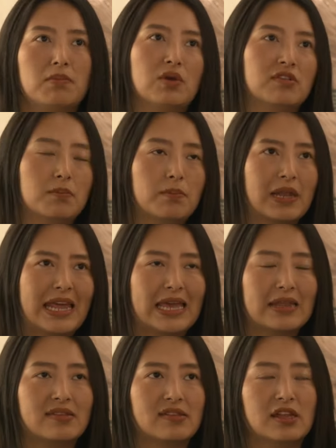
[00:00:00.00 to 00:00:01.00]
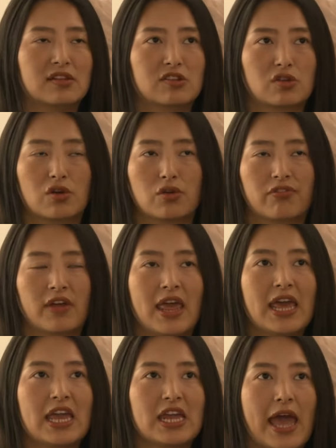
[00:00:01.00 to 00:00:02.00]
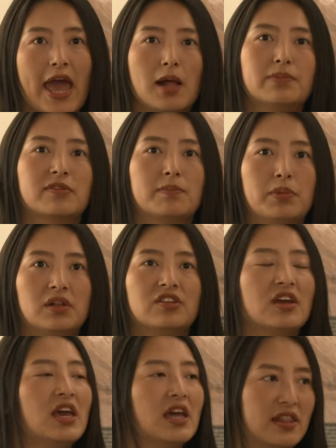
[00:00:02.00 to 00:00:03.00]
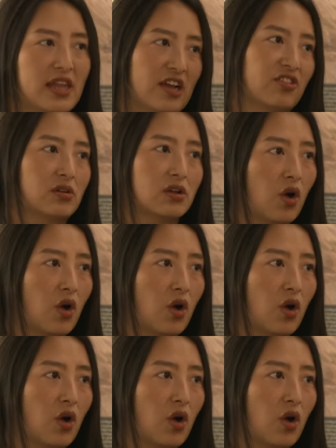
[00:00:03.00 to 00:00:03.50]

museum plays in sort of, it helps build national